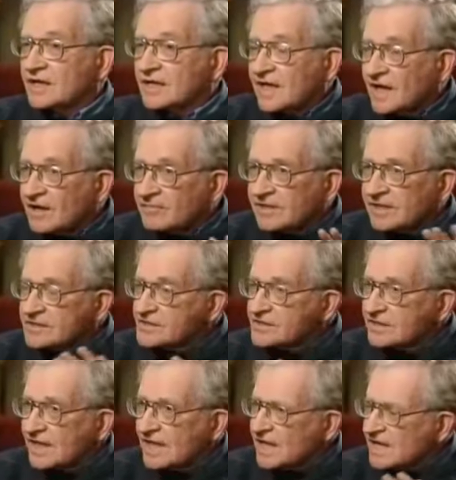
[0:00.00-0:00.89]
Uh,
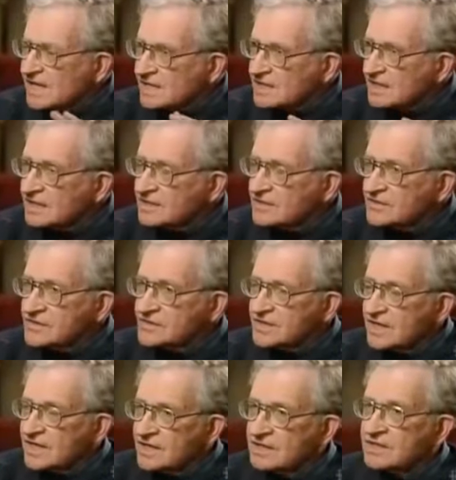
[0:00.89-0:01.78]
Kaplan can't
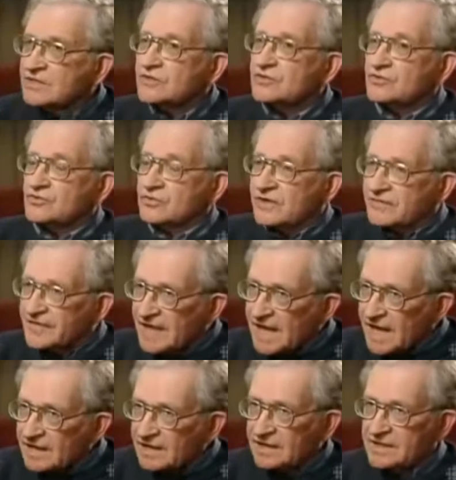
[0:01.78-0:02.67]
understand
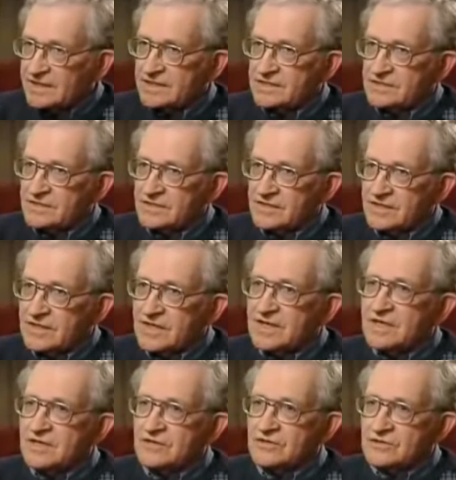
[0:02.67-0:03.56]
trivialities.
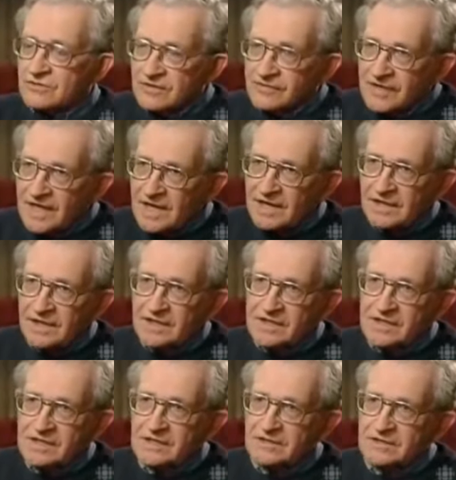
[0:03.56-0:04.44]
The
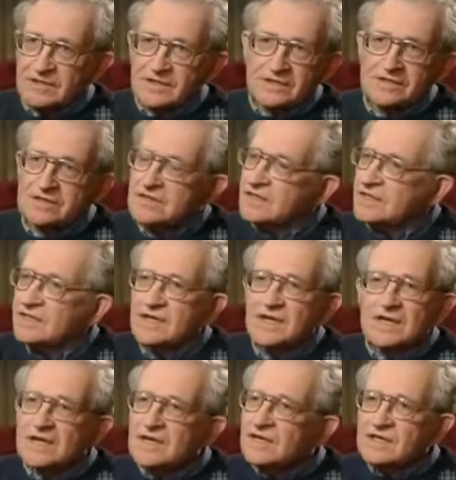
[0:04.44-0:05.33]
triviality here is
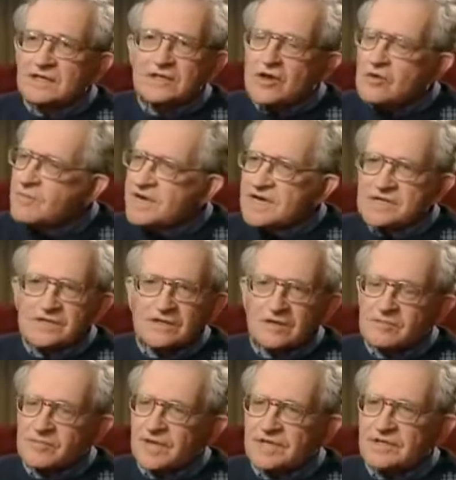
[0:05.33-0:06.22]
that
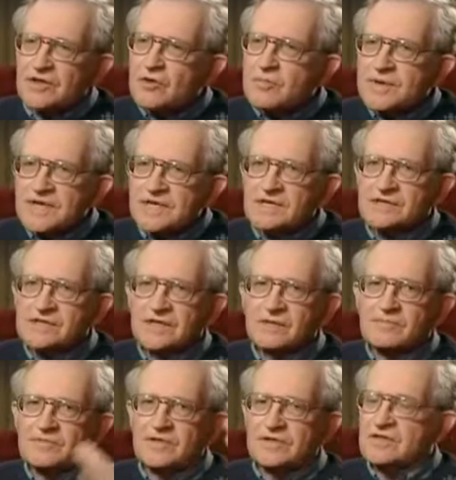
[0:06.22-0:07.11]
nobody's nobody
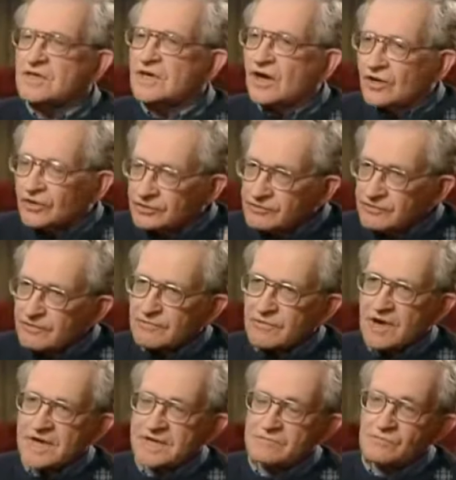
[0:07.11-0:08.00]
except the
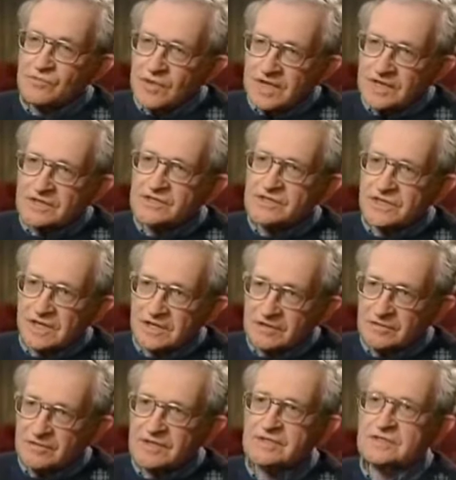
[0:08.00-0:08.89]
ultra-right wing
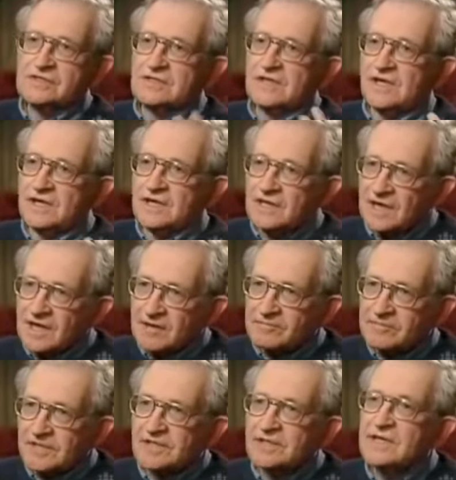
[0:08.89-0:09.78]
jingoists like
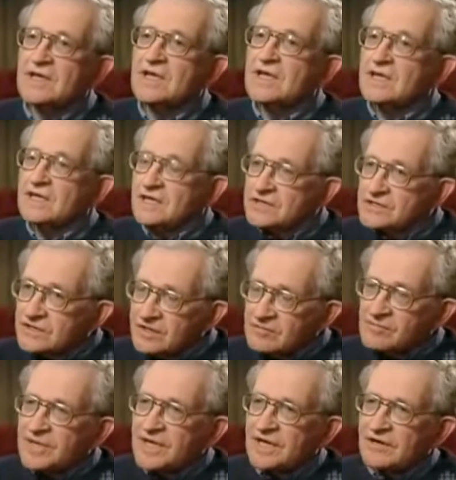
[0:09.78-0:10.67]
Kaplan
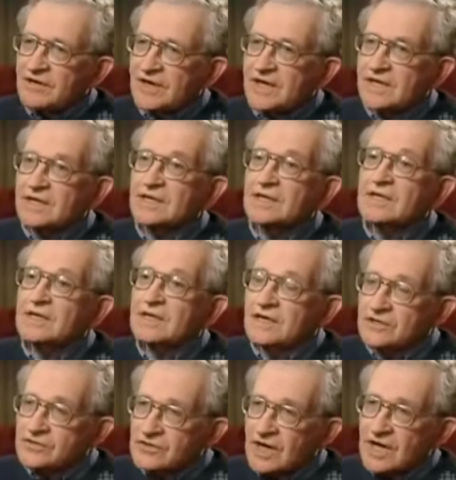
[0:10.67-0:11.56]
is comparing
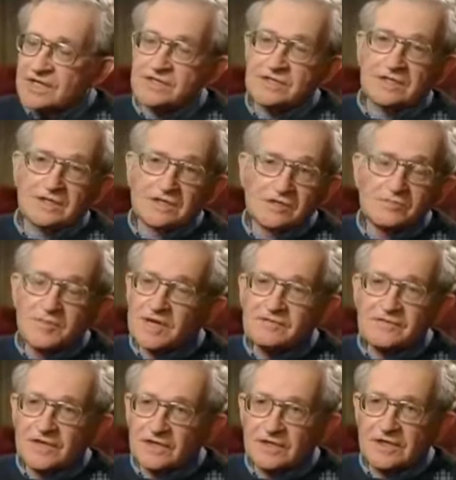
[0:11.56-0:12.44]
atrocities
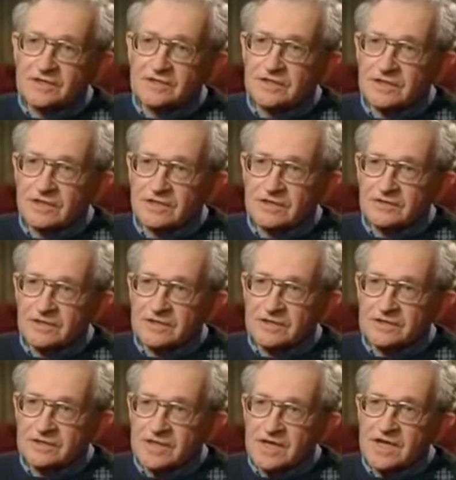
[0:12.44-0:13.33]
by various
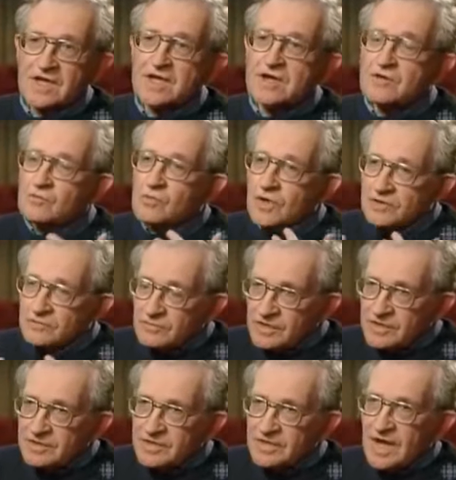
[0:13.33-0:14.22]
countries.
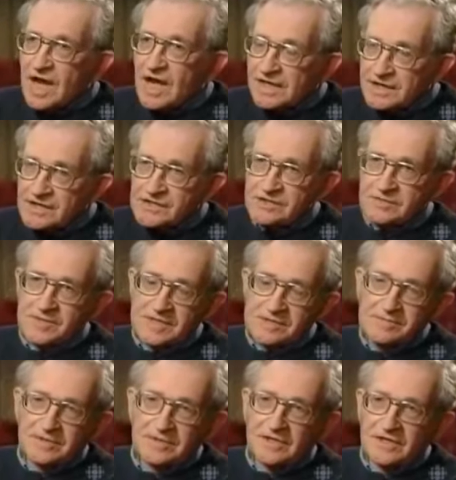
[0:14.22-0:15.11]
What
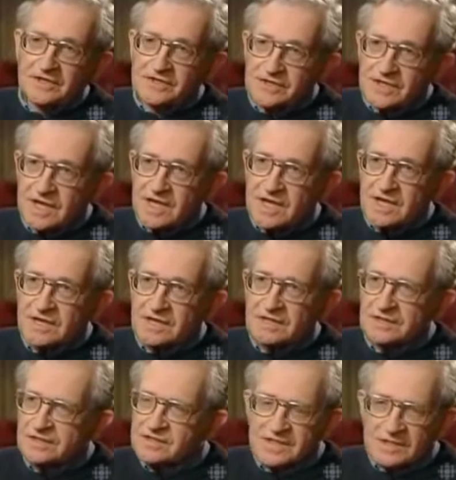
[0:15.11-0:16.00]
honest people are
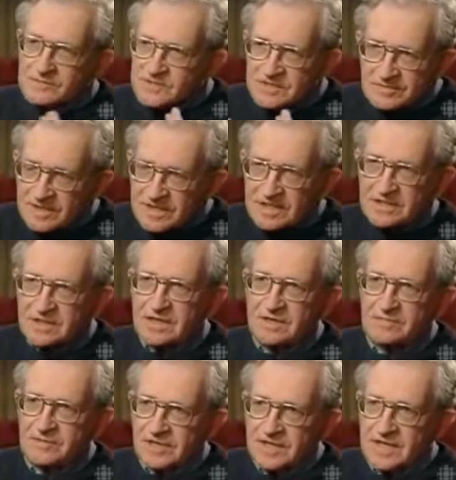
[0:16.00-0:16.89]
saying, this seems to be
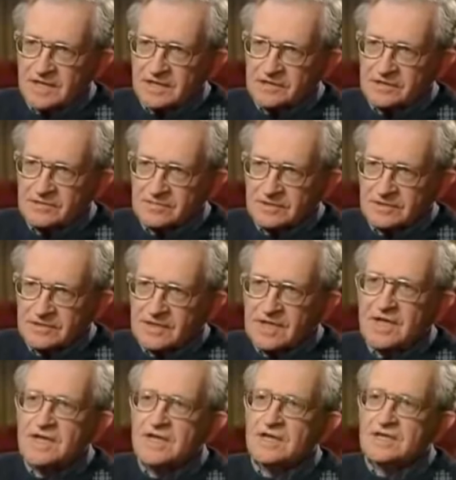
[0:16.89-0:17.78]

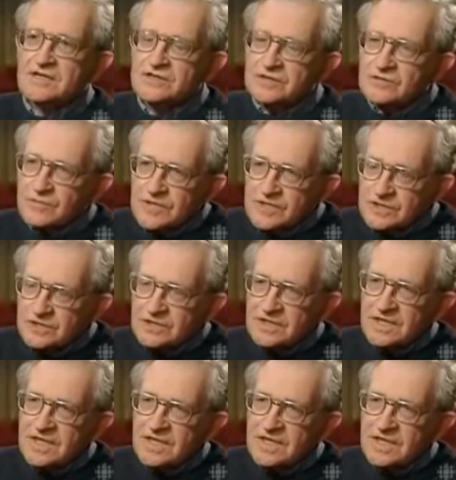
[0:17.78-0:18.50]
incomprehensible, is that we